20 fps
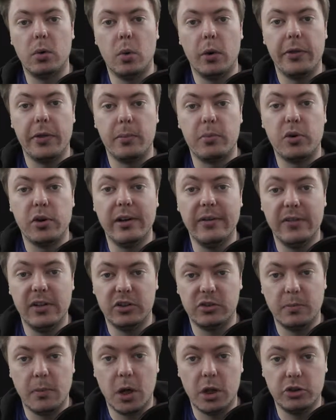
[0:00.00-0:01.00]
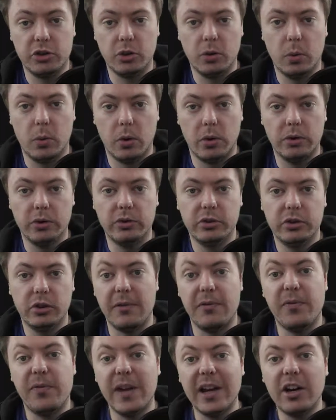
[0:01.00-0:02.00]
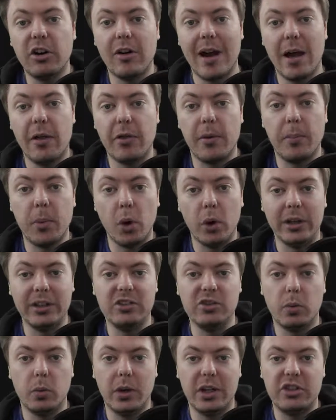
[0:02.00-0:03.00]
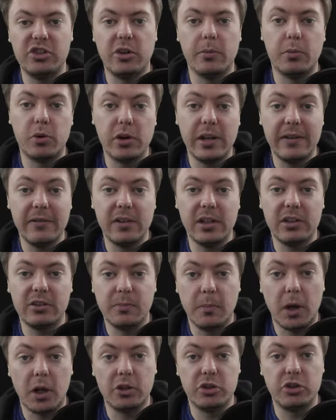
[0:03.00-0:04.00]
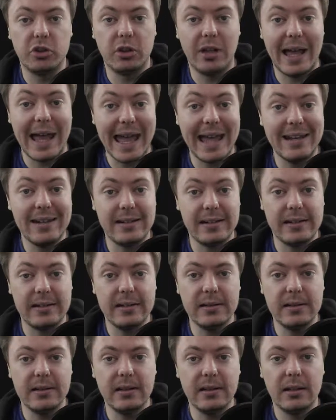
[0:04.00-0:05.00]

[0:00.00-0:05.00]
what the previous module was and figure out the point at which the previous module ended,